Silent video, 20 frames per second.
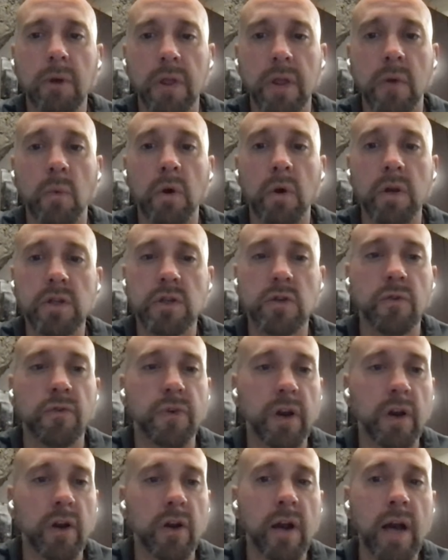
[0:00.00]
but then once you
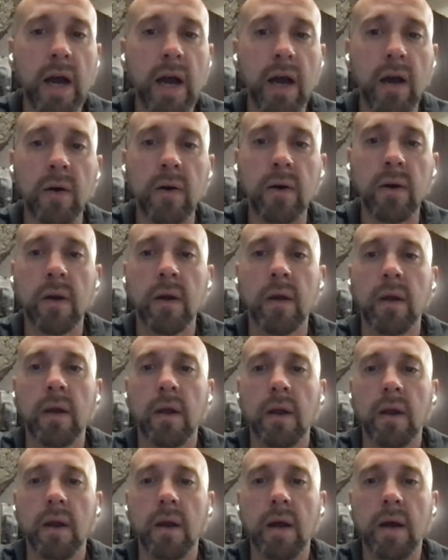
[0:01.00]
figure it out,
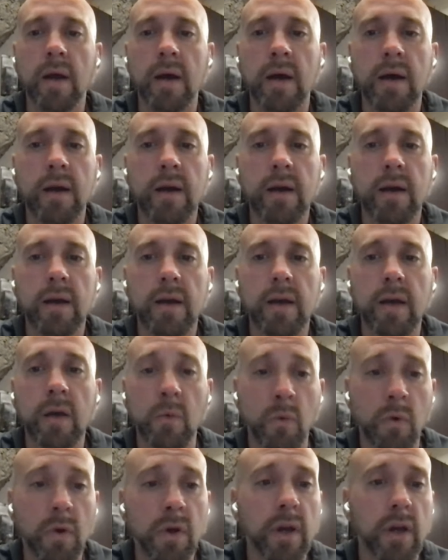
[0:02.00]

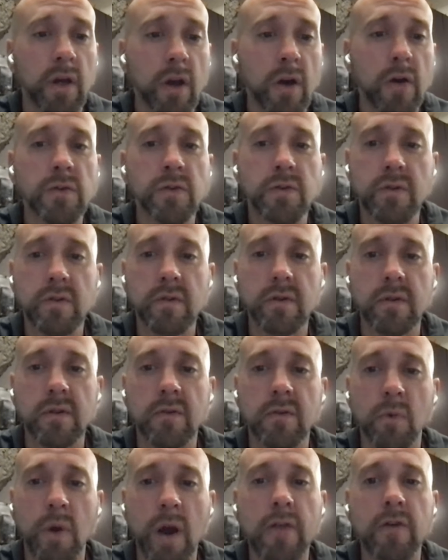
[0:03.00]
it really goes
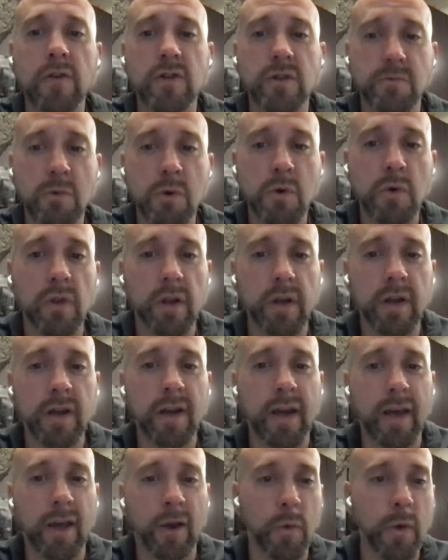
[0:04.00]
rather
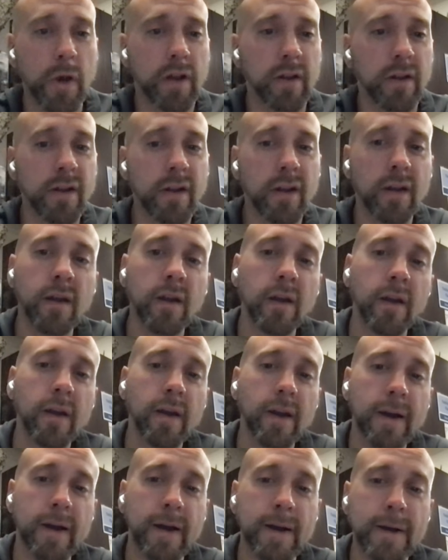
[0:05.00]
smoothly and quickly.
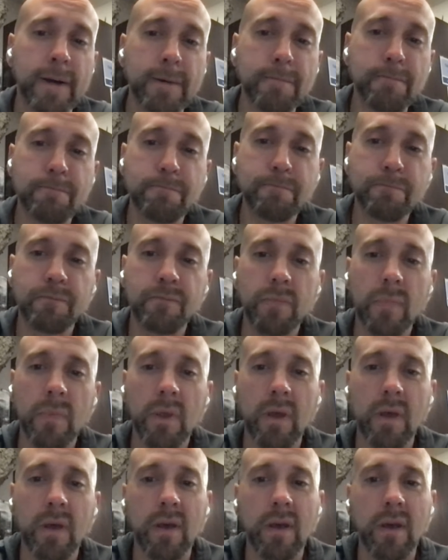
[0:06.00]
Um,
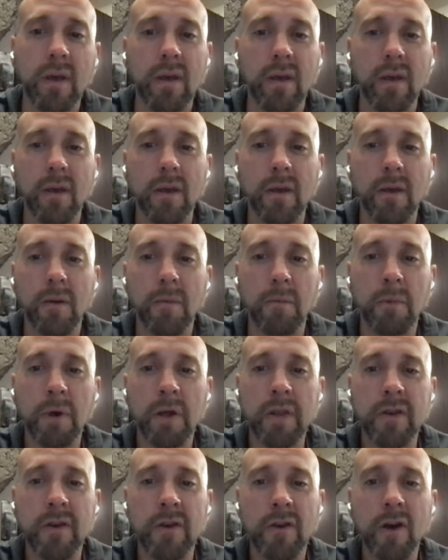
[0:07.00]

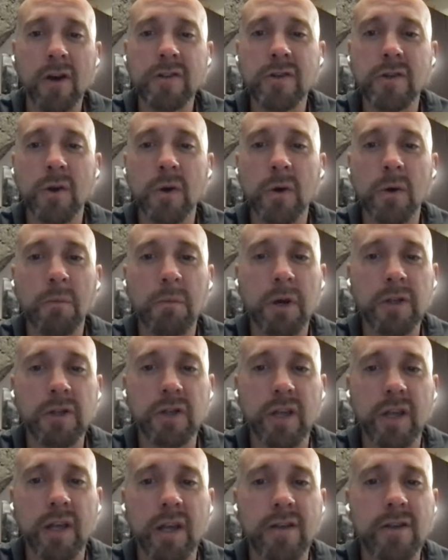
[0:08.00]
but there are also a
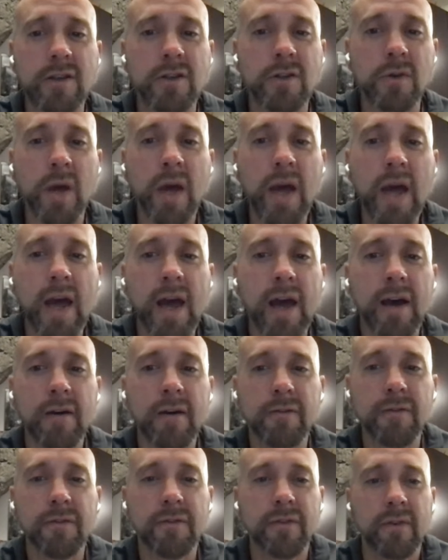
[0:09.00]
bunch of kids that you
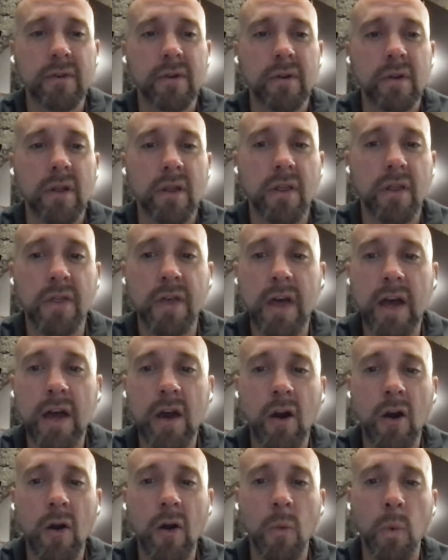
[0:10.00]
have
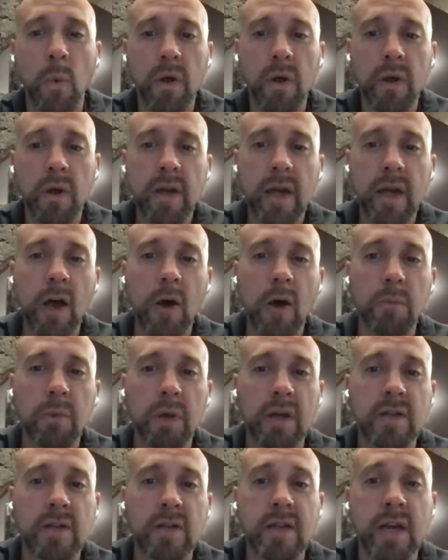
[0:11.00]
that are willing to help
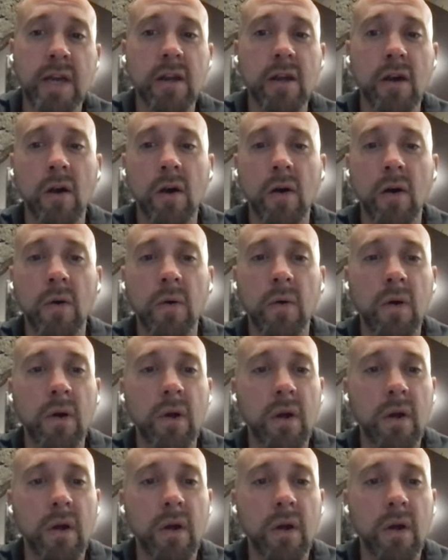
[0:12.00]
because they know